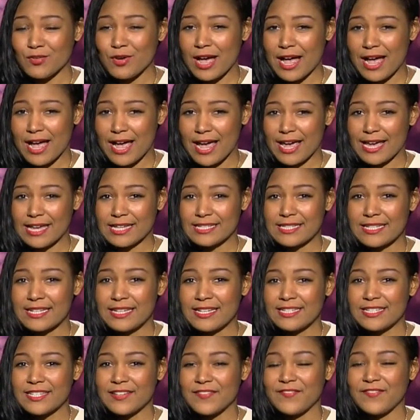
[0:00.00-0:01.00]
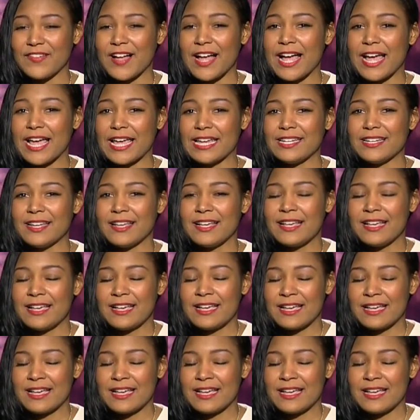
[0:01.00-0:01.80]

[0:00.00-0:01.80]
you guys, to find